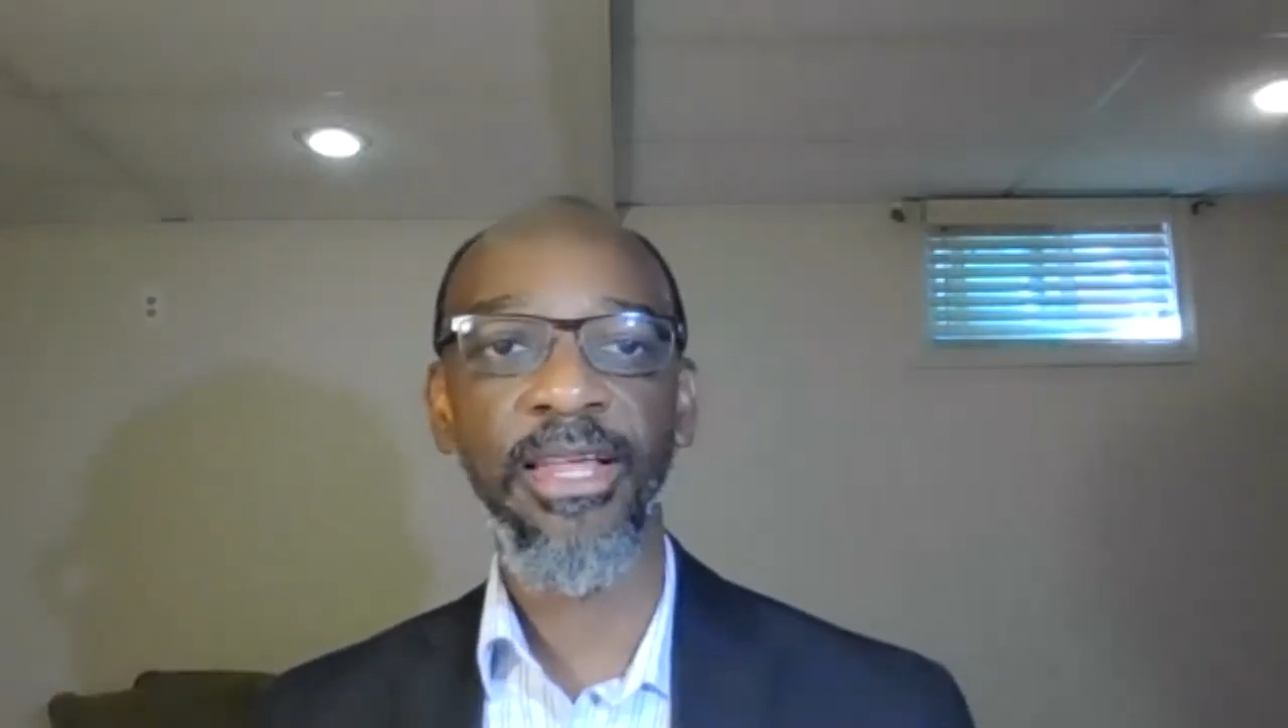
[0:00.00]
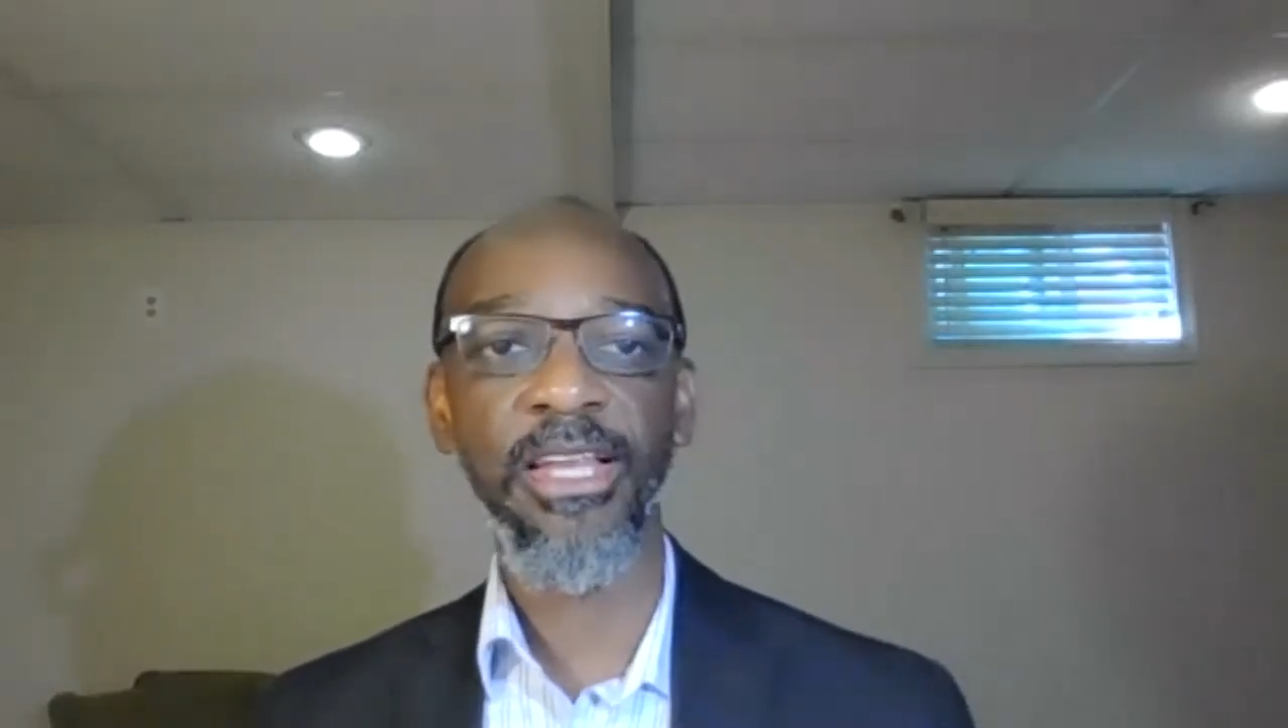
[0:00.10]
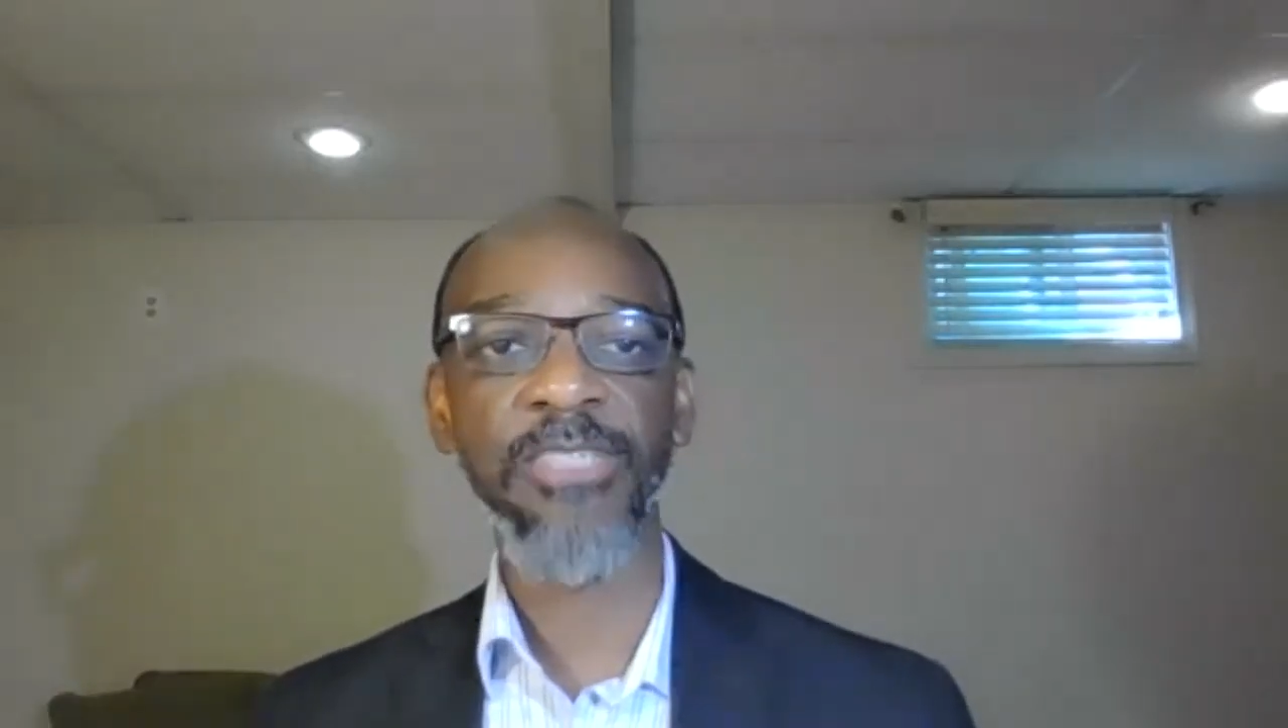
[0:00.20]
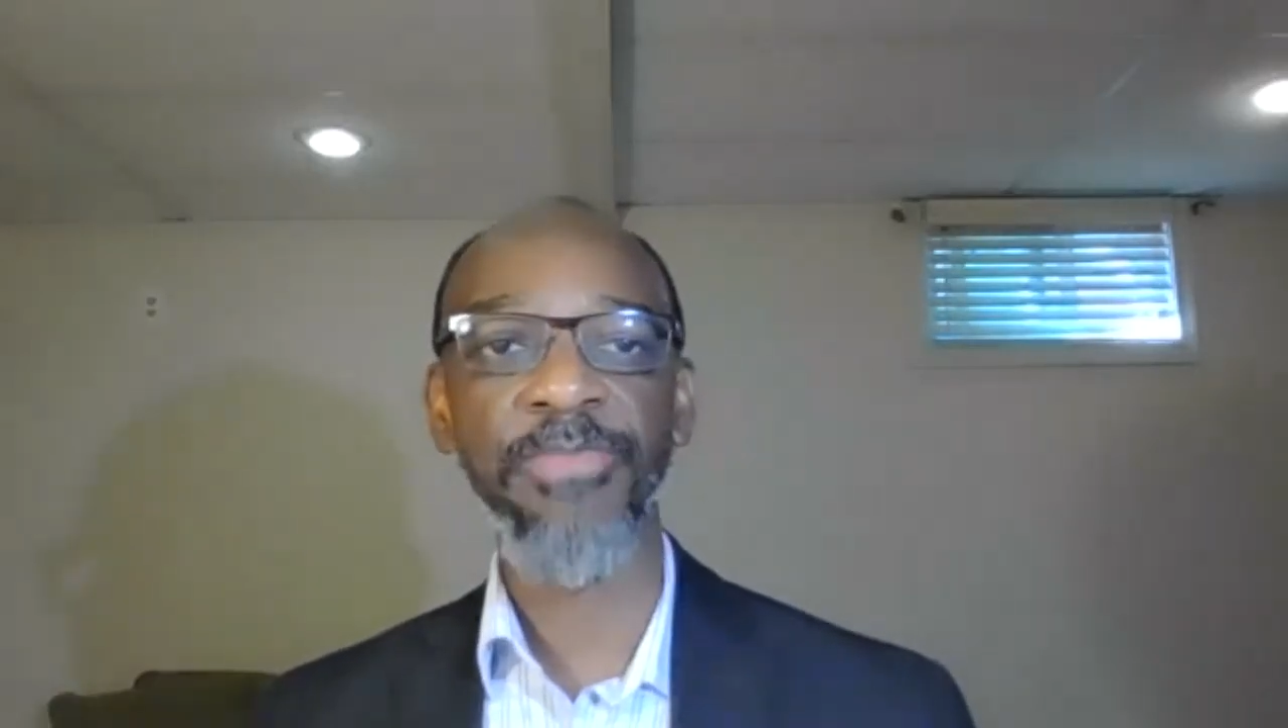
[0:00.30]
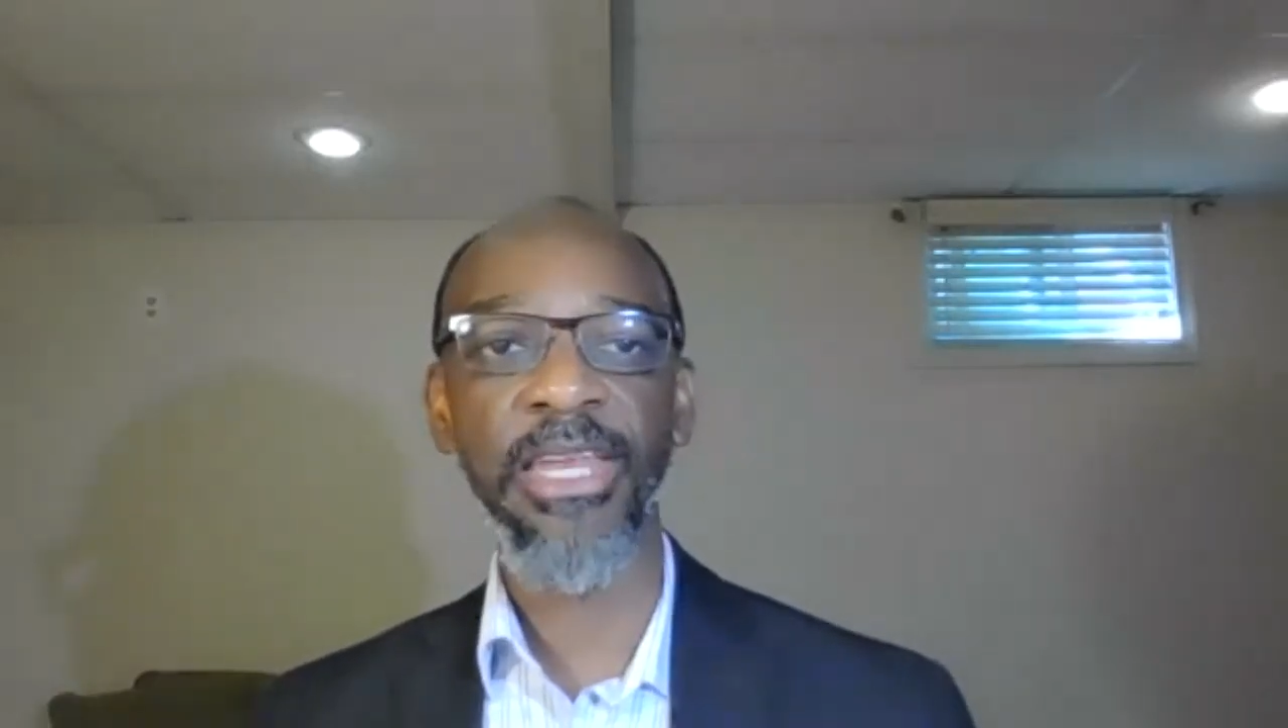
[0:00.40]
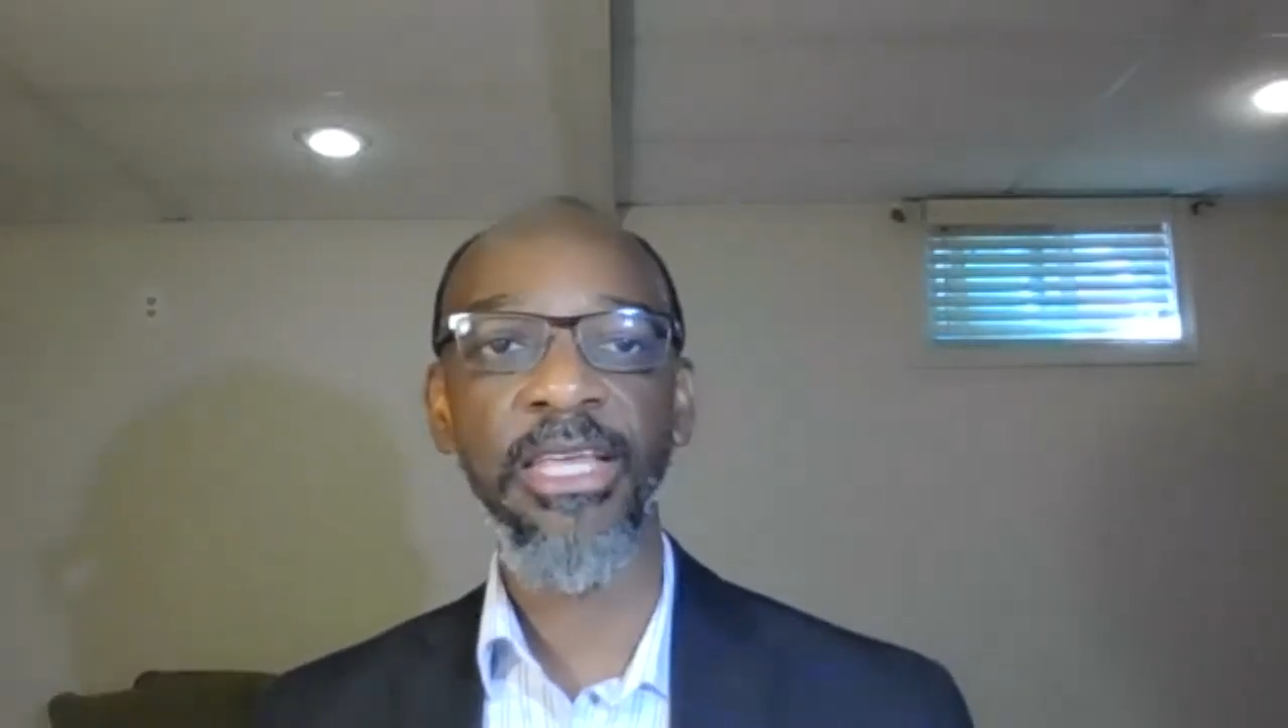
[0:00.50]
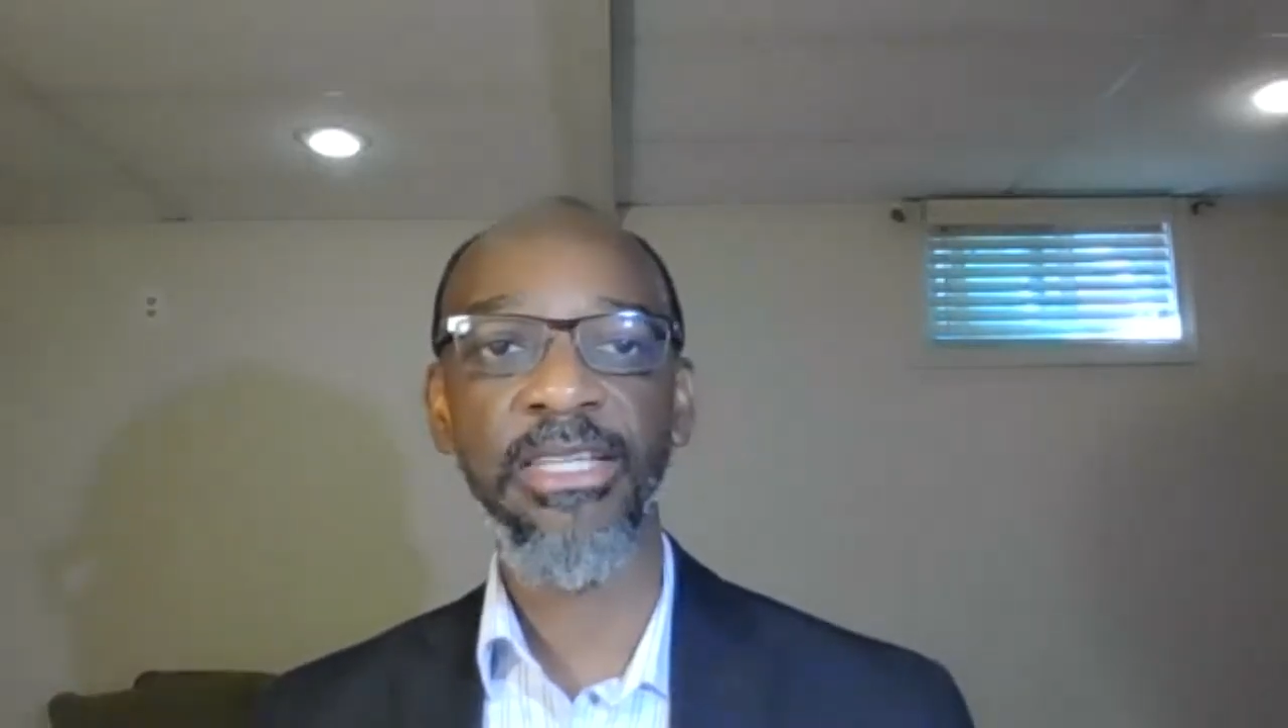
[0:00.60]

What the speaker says: in as many